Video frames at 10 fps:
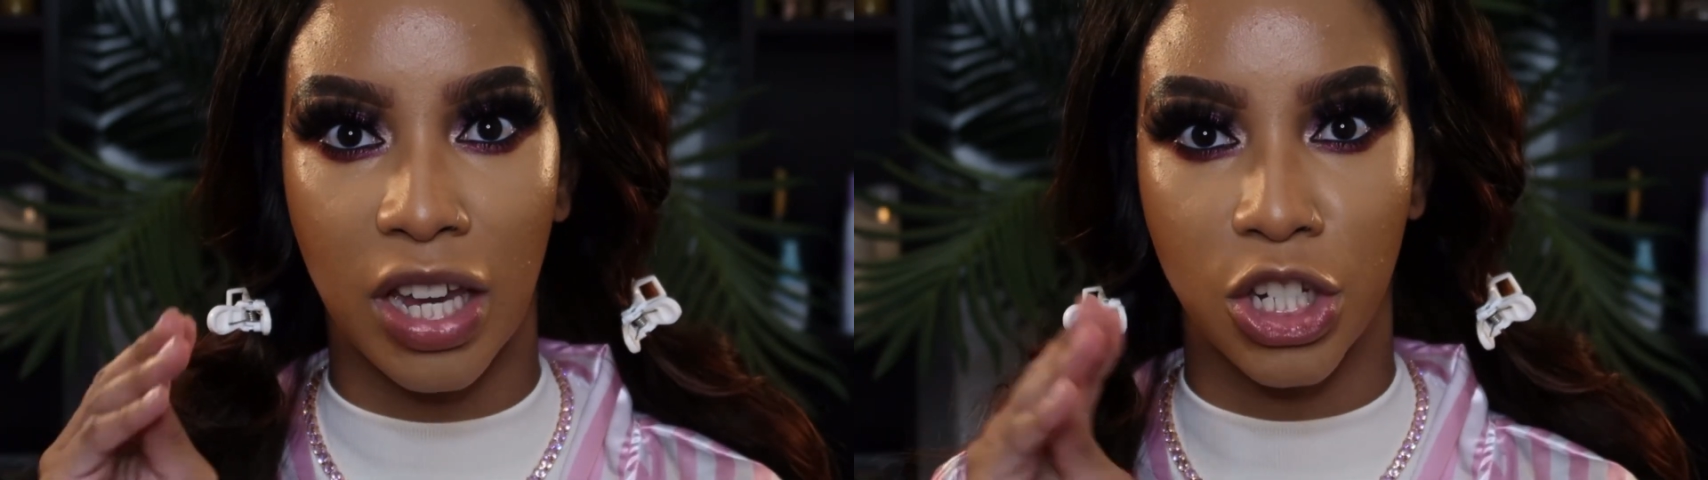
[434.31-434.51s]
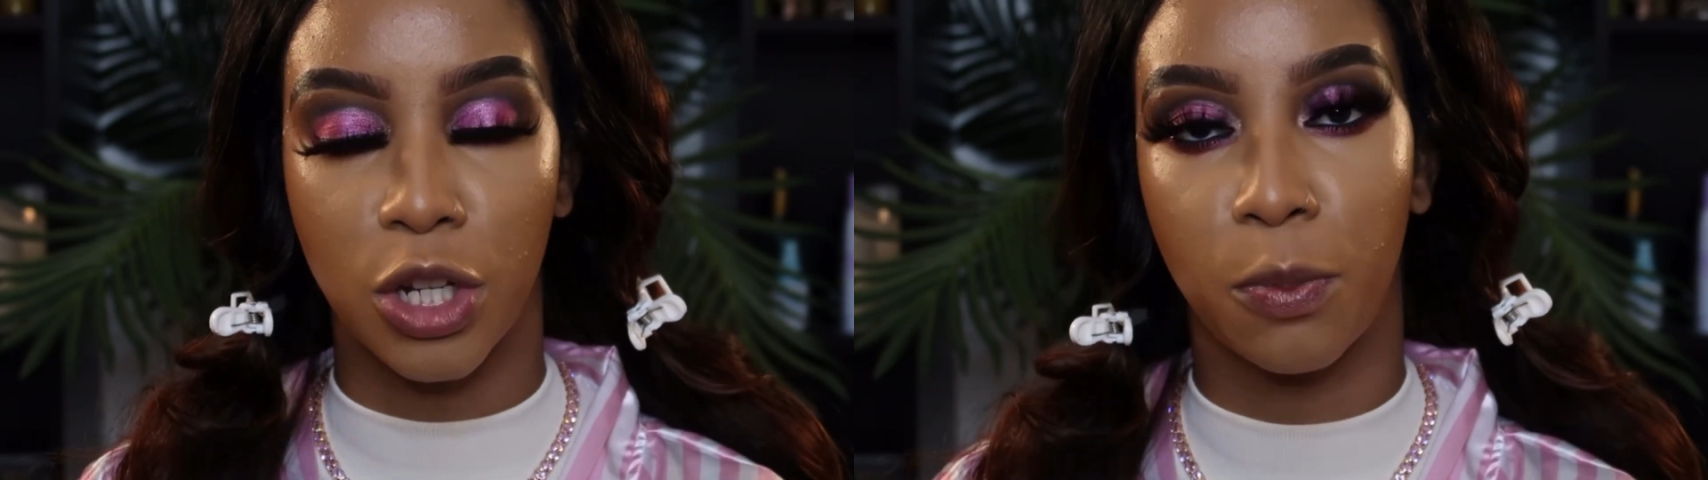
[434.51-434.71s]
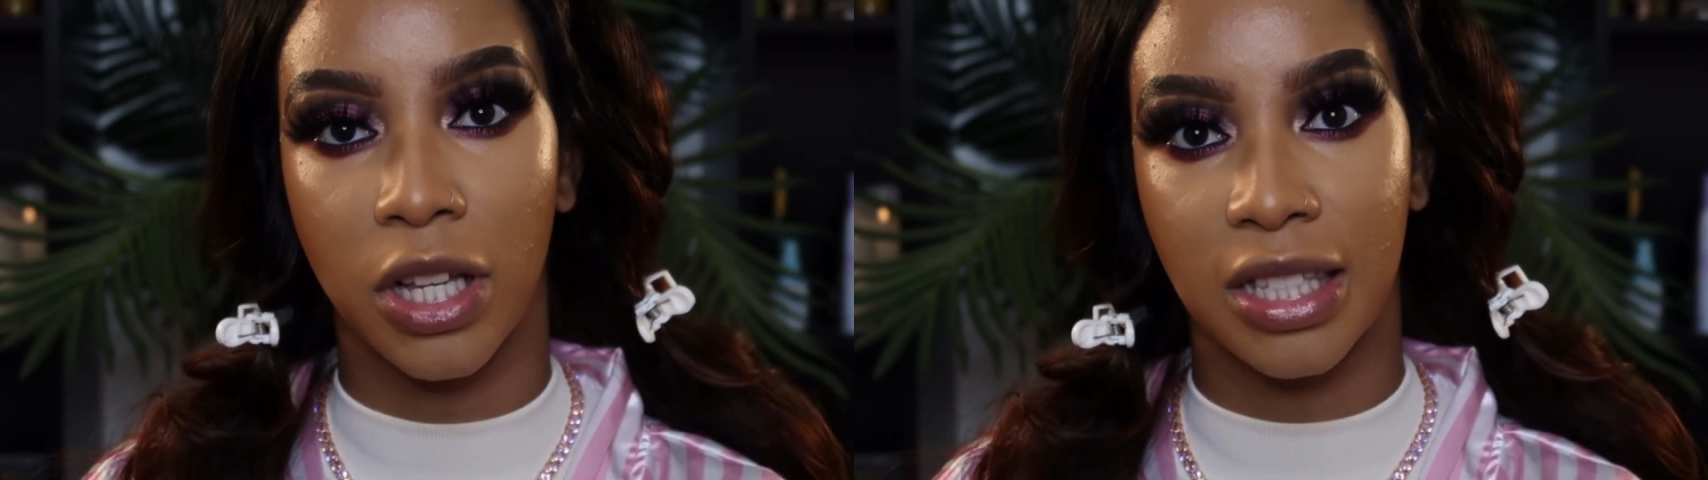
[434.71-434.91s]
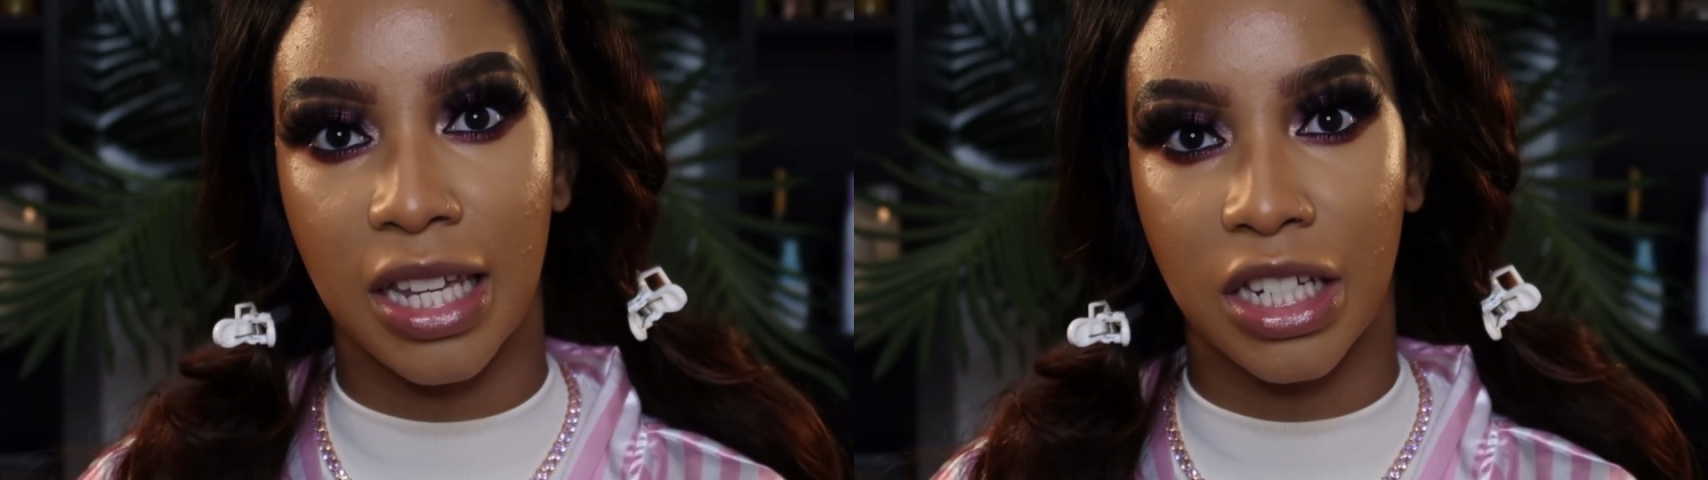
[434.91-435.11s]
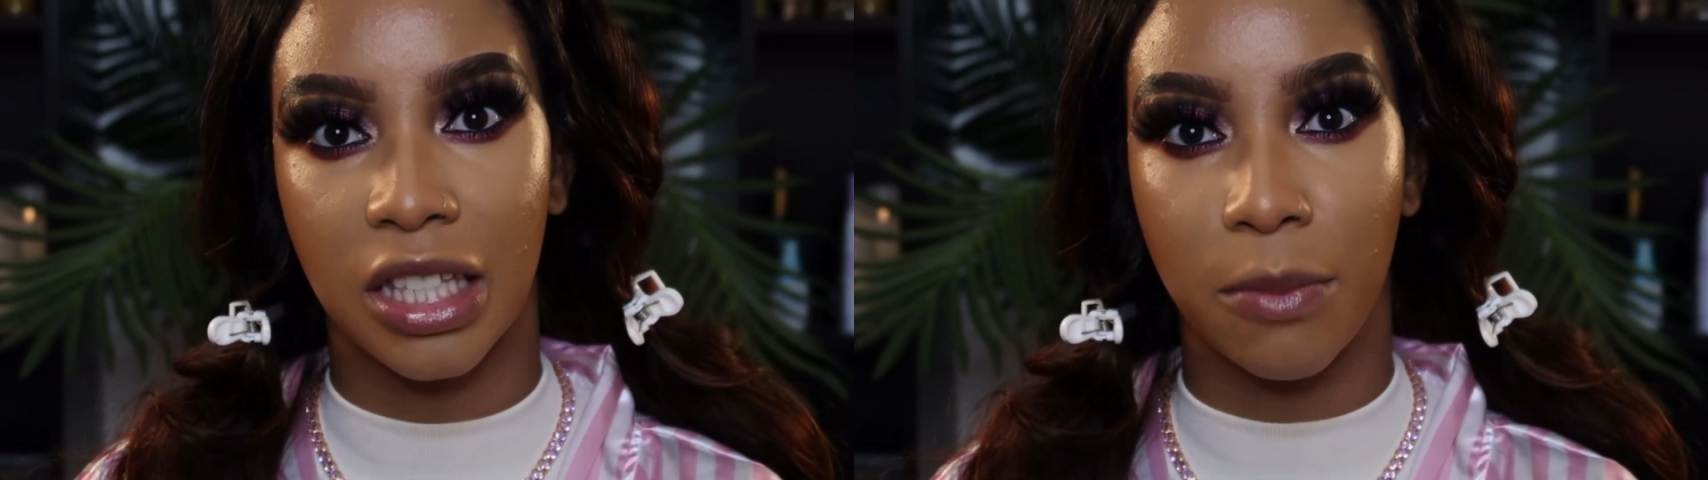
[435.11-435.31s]
and she puts it
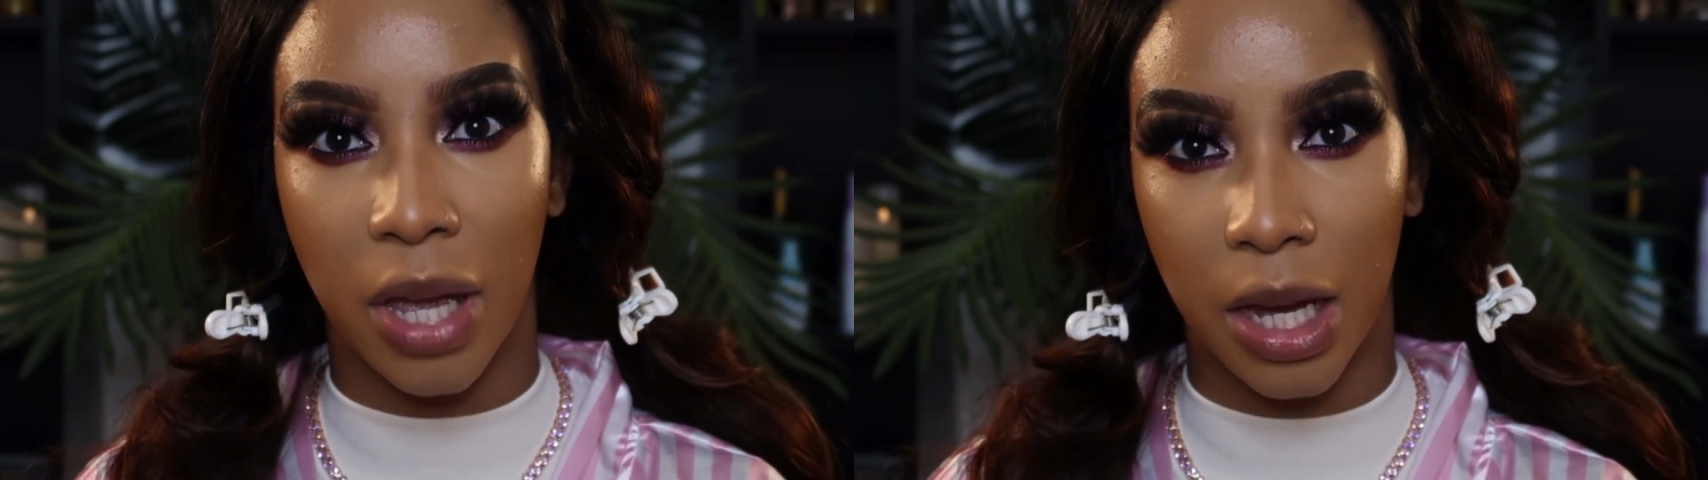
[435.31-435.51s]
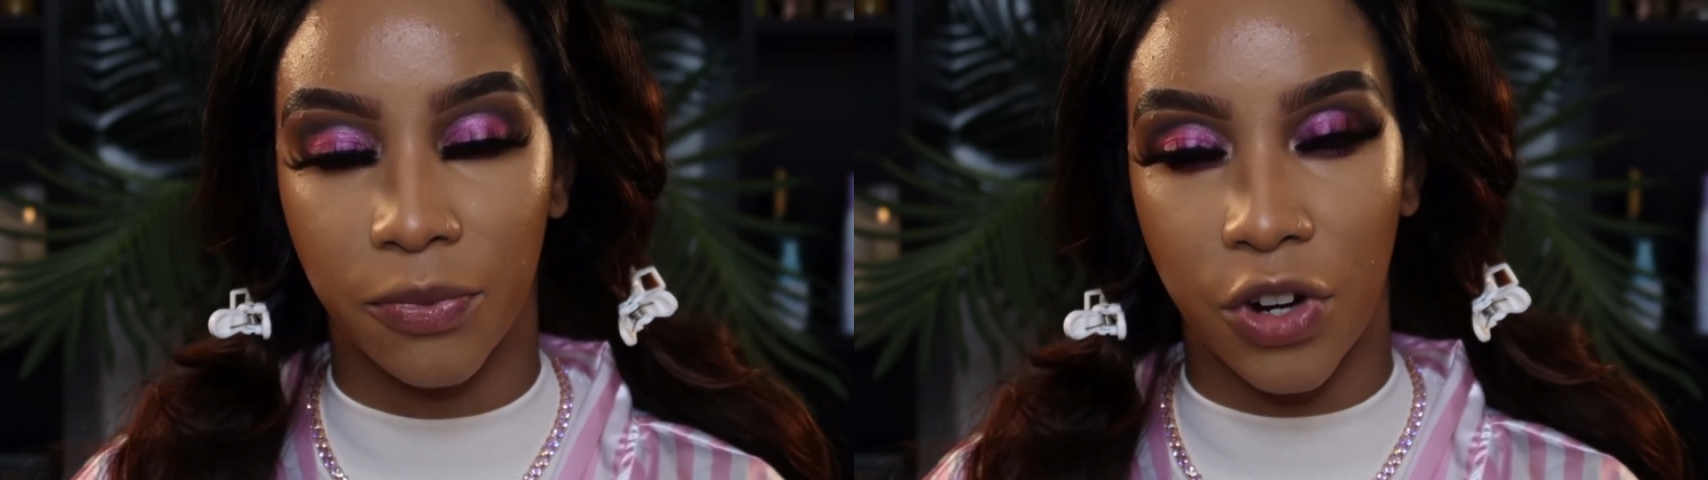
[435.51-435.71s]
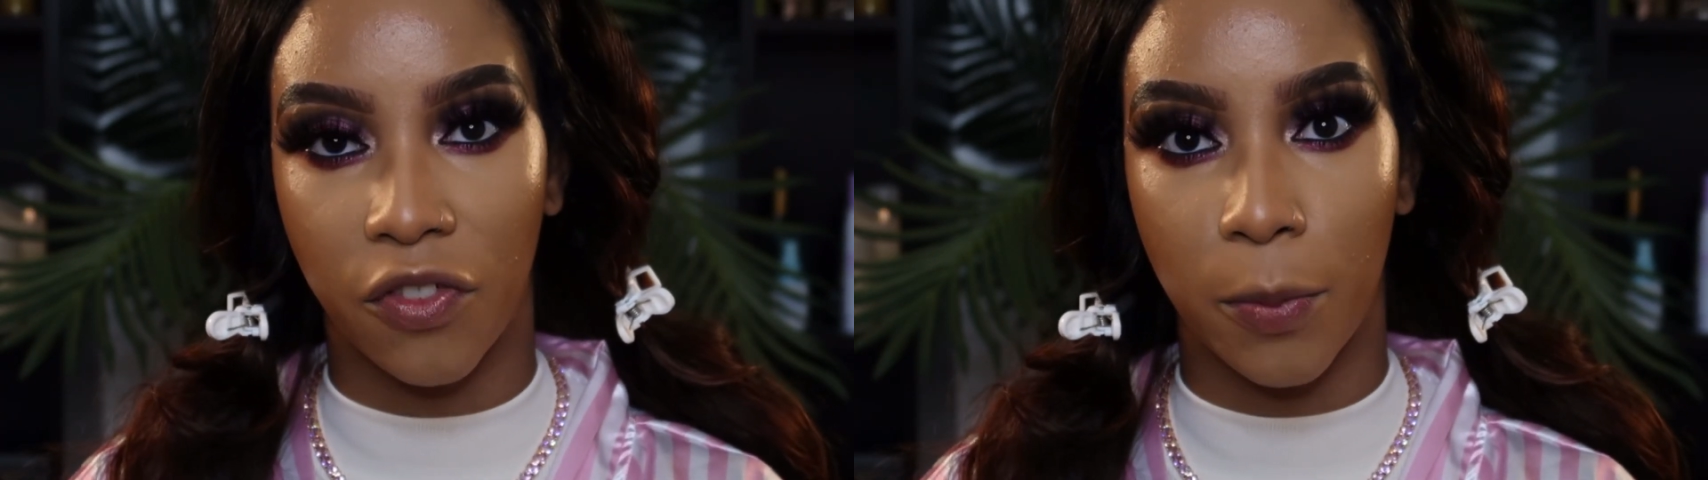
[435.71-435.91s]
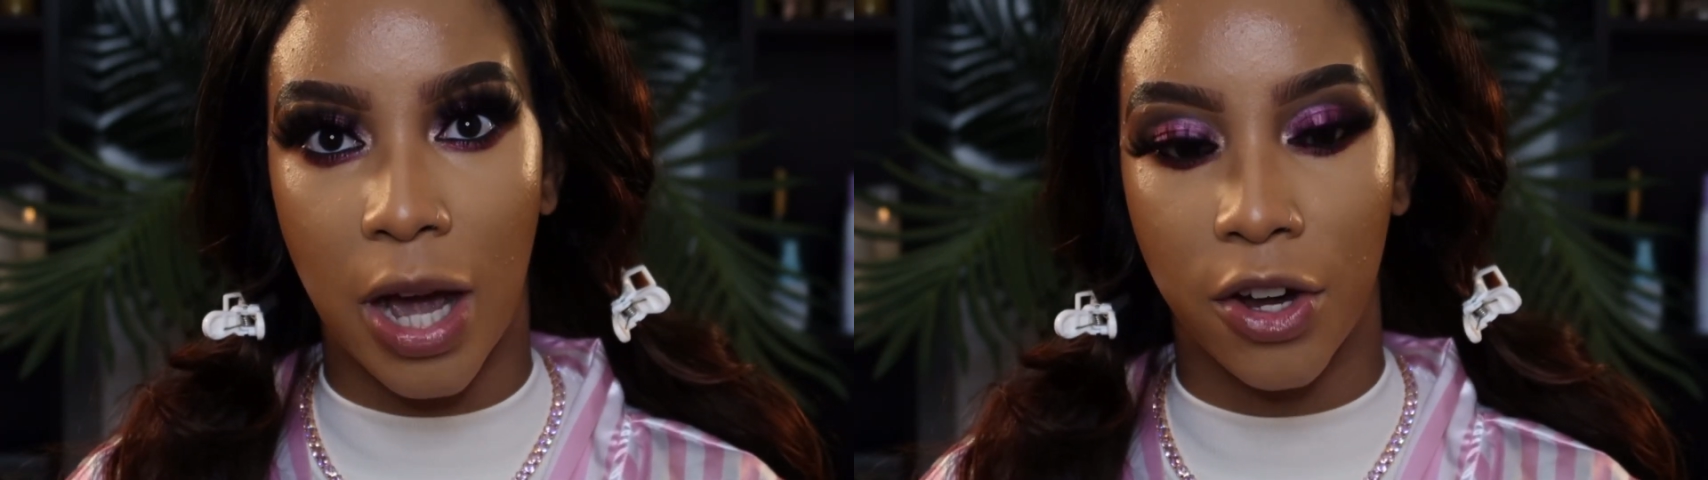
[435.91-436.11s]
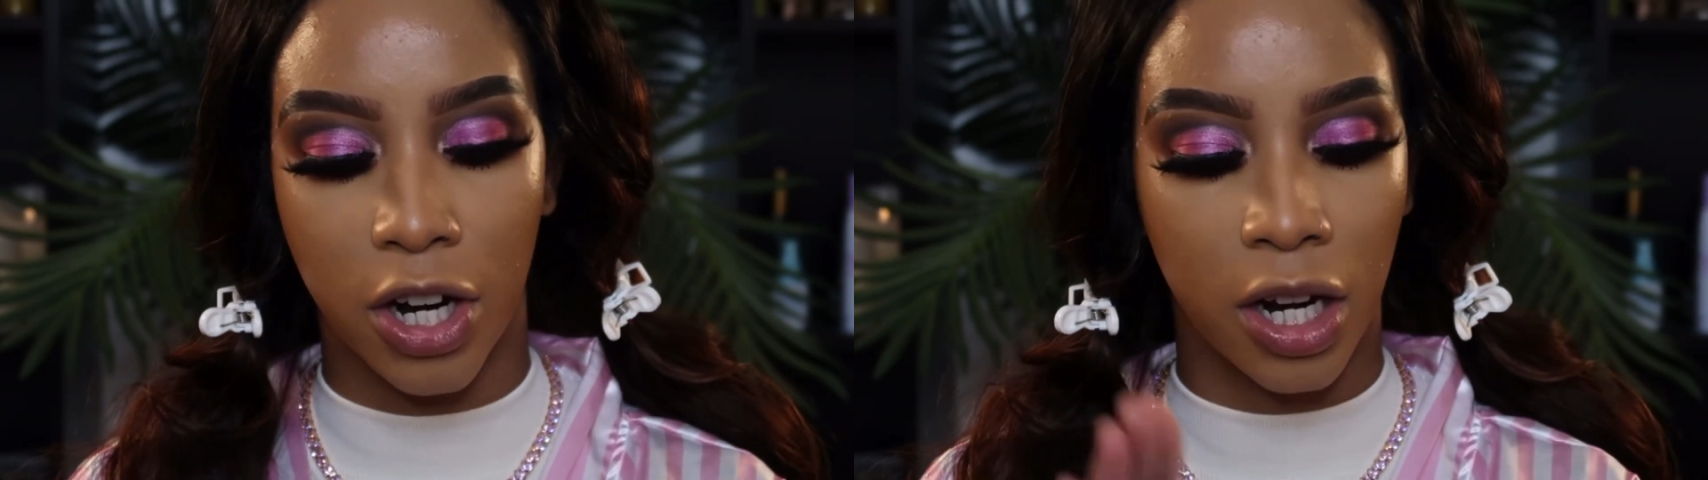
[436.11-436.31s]
into the Makeup Forever
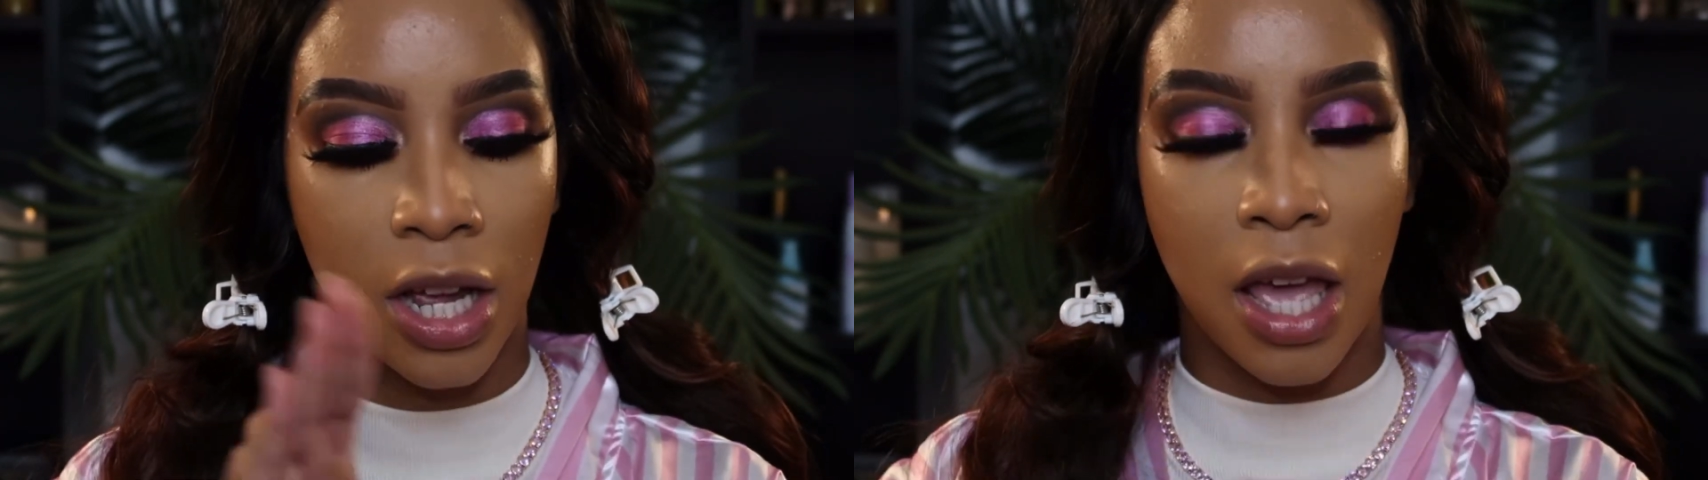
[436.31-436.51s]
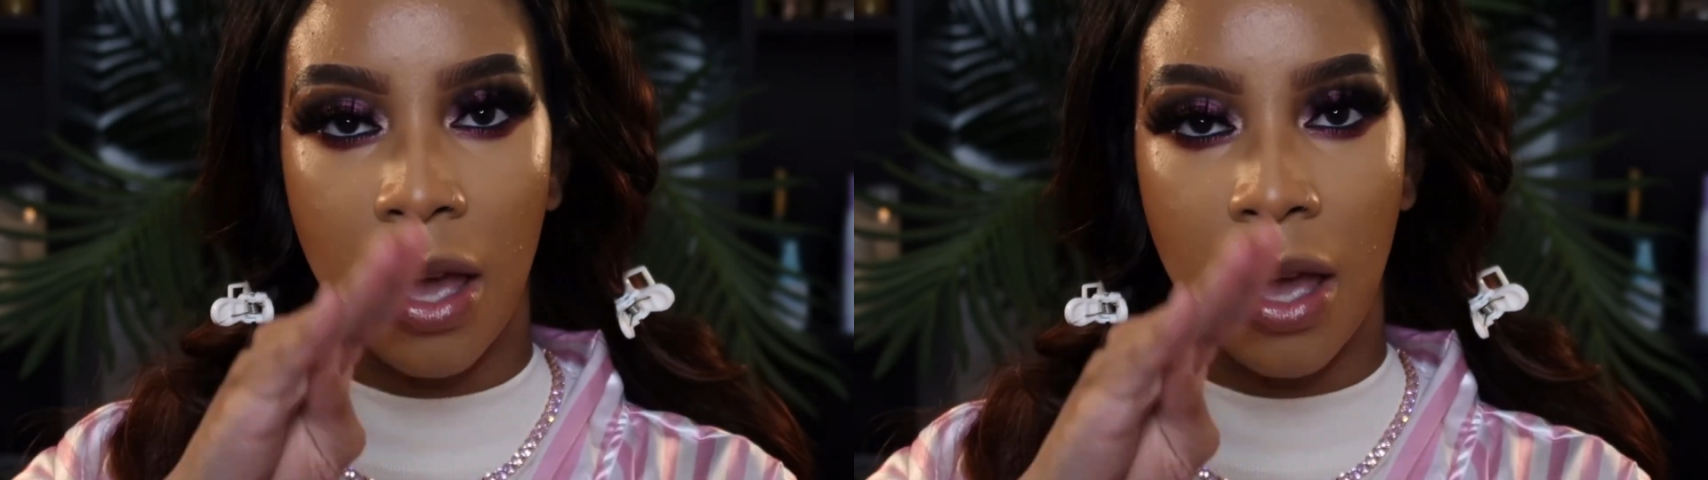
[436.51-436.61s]
powder,